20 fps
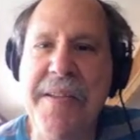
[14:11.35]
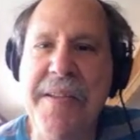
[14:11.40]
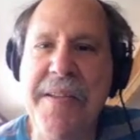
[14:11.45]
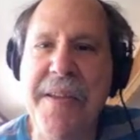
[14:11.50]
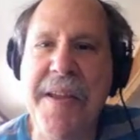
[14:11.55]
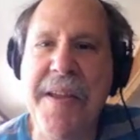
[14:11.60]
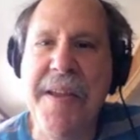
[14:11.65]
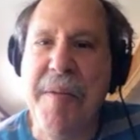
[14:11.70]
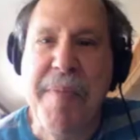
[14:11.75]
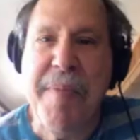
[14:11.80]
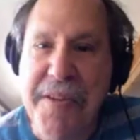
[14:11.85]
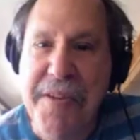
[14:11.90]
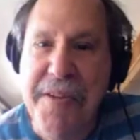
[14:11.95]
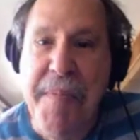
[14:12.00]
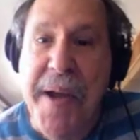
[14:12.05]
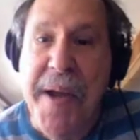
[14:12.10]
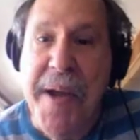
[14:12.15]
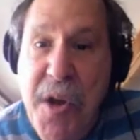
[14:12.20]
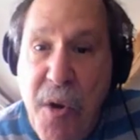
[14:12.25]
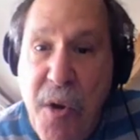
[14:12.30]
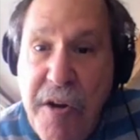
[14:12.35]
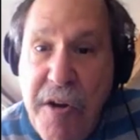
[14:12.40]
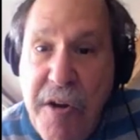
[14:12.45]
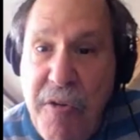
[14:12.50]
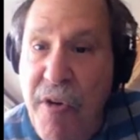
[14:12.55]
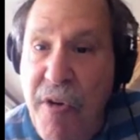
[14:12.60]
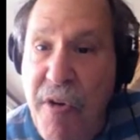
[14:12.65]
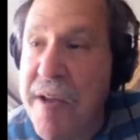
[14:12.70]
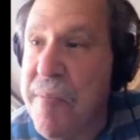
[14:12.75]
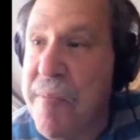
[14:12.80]
can be seen by your
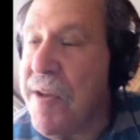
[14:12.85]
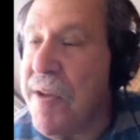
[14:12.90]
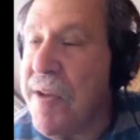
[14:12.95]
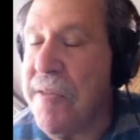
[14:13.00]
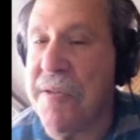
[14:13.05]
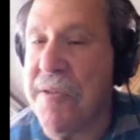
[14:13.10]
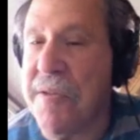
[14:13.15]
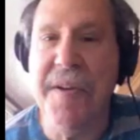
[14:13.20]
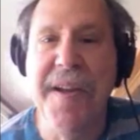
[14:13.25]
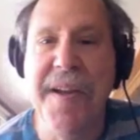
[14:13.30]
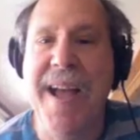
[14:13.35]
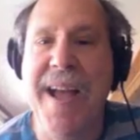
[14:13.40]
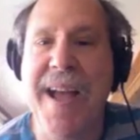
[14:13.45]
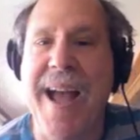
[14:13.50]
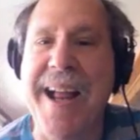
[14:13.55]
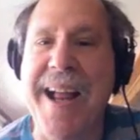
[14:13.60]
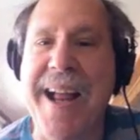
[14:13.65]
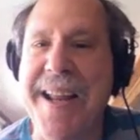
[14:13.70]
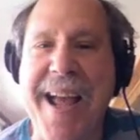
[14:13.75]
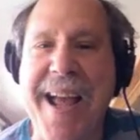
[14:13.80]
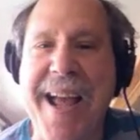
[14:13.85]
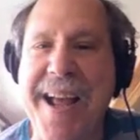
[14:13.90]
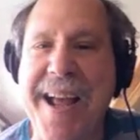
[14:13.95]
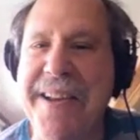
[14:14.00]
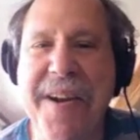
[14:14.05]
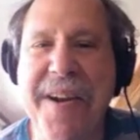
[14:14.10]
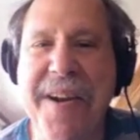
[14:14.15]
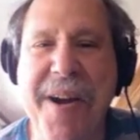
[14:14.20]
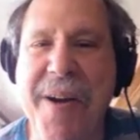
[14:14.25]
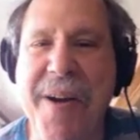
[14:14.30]
grandmother and
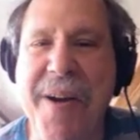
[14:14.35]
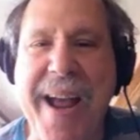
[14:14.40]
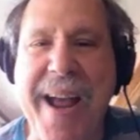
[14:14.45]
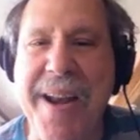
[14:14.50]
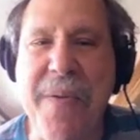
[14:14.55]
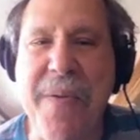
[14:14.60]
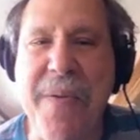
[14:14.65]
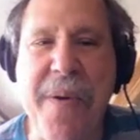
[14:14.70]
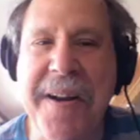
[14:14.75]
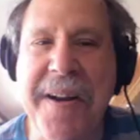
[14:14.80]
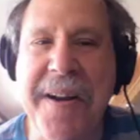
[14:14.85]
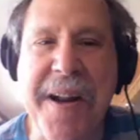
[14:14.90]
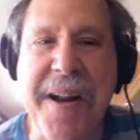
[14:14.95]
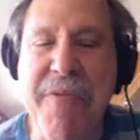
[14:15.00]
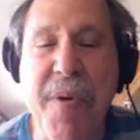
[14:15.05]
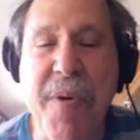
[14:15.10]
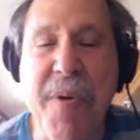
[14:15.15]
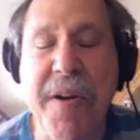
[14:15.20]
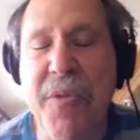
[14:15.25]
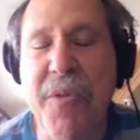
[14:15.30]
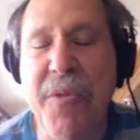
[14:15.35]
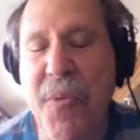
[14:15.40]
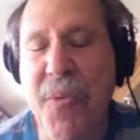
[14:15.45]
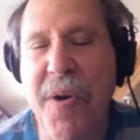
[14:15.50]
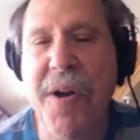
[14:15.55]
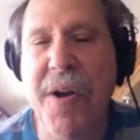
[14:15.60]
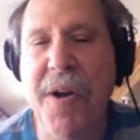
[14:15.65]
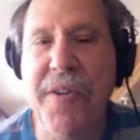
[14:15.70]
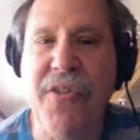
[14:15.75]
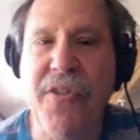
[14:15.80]
anyone and everyone in the
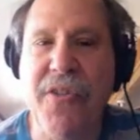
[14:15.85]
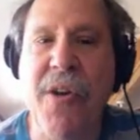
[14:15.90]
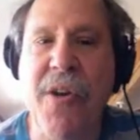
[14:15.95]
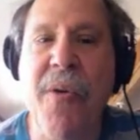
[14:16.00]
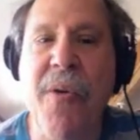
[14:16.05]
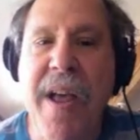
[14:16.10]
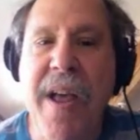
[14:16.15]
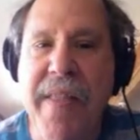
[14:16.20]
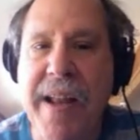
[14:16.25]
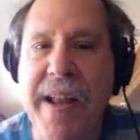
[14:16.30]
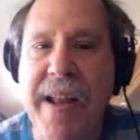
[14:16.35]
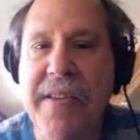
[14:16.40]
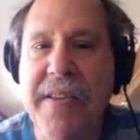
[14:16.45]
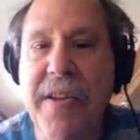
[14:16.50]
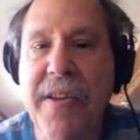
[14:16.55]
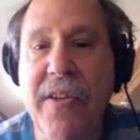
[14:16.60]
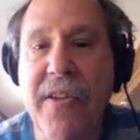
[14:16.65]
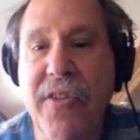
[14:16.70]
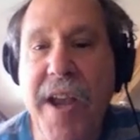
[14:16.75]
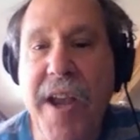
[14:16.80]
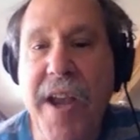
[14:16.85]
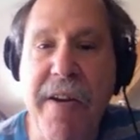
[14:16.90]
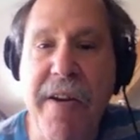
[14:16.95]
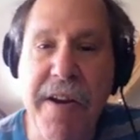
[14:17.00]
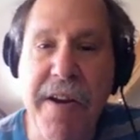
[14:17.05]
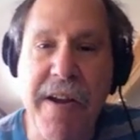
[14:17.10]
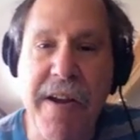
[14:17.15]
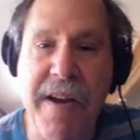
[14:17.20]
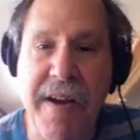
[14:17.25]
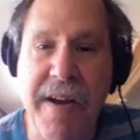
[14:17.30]
world. And so that does
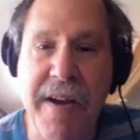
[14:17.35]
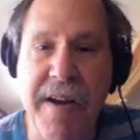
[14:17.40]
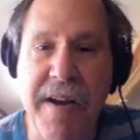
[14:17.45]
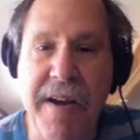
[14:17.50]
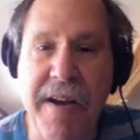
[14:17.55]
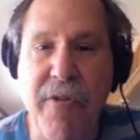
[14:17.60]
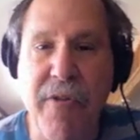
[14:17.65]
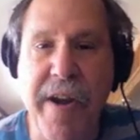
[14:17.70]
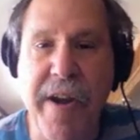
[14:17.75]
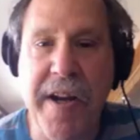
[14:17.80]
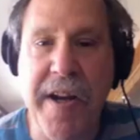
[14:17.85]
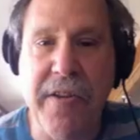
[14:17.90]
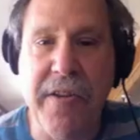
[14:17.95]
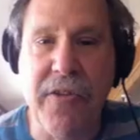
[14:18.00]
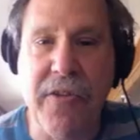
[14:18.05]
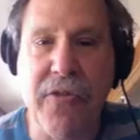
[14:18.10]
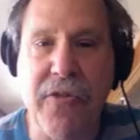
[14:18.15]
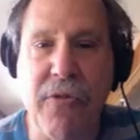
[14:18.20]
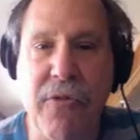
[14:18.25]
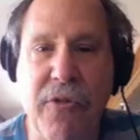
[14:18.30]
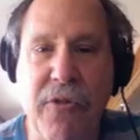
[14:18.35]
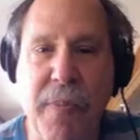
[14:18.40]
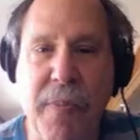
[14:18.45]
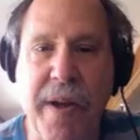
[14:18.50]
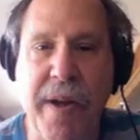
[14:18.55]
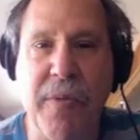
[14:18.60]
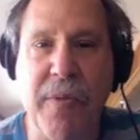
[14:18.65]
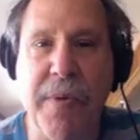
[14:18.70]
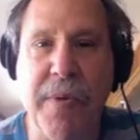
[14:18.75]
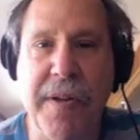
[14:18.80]
carry a great additional
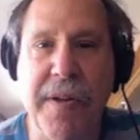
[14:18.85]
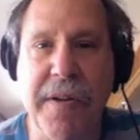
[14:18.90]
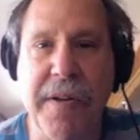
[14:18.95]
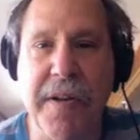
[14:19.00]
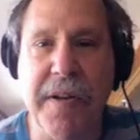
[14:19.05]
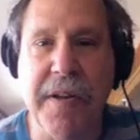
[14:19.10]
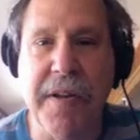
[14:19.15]
responsibility.